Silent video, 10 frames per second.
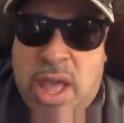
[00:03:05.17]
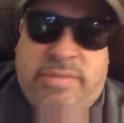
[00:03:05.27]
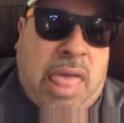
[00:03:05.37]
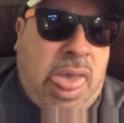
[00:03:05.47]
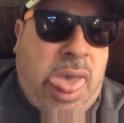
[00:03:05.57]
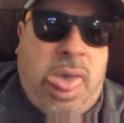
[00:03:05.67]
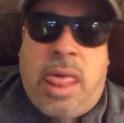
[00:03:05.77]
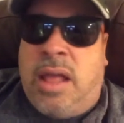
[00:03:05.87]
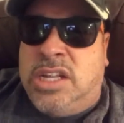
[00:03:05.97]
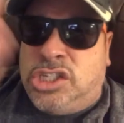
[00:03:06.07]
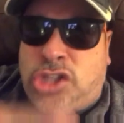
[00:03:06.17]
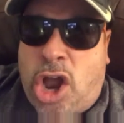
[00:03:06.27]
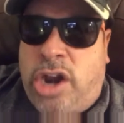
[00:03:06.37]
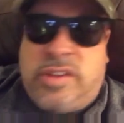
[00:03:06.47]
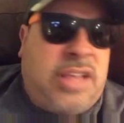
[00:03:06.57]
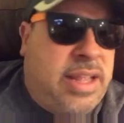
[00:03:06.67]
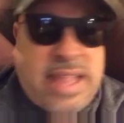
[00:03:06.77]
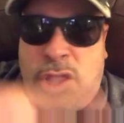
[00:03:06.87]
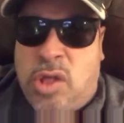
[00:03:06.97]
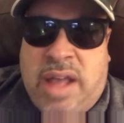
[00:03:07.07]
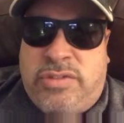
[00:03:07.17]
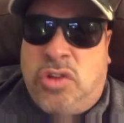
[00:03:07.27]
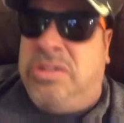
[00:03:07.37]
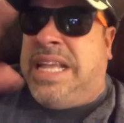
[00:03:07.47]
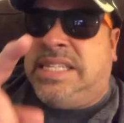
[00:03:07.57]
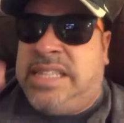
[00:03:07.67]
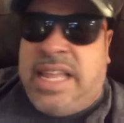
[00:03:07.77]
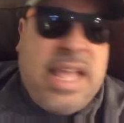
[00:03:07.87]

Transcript: have the uh, Starz, then you have to Disney.